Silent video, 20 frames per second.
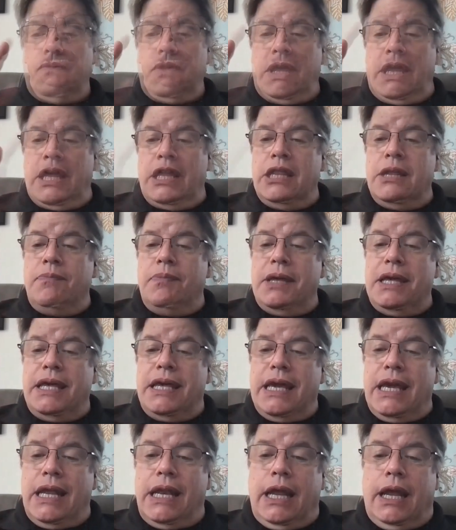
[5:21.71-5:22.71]
In the
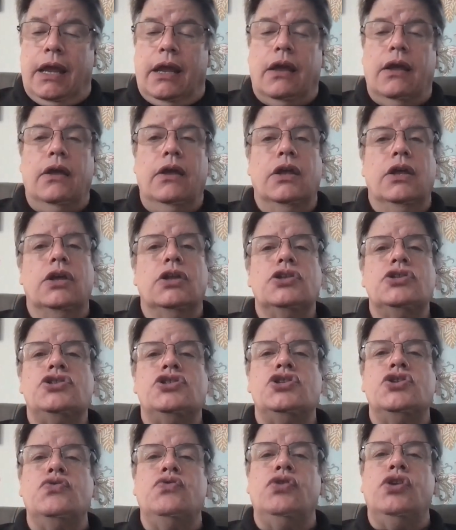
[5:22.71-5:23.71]
beginning,
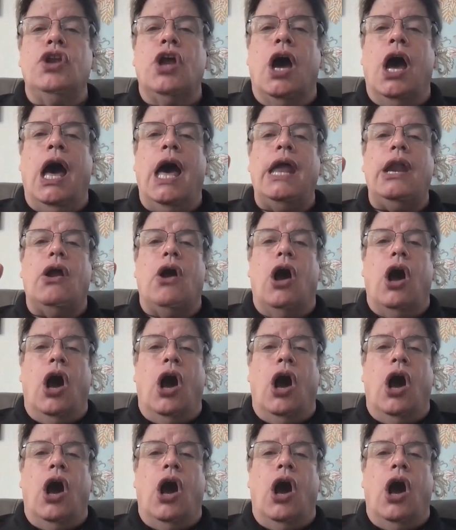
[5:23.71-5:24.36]
do not